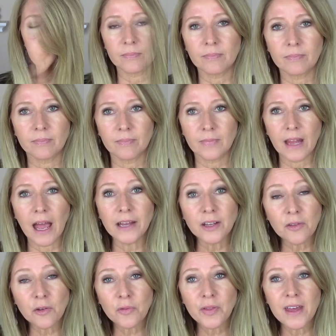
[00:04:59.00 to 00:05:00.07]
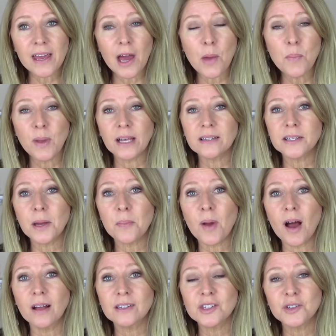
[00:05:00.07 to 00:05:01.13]
So that. Another thing I picked up
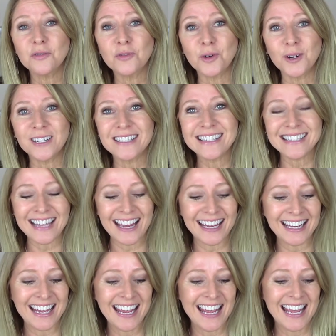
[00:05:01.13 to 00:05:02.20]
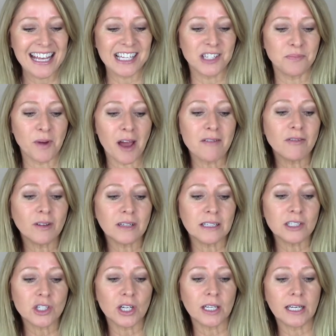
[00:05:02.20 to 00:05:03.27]
on Sephora's site is by
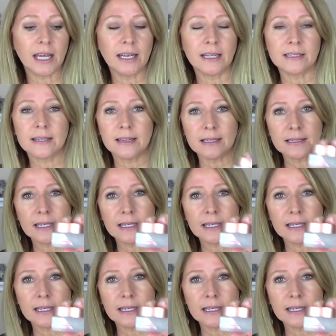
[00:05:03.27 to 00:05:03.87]
Volition and it's this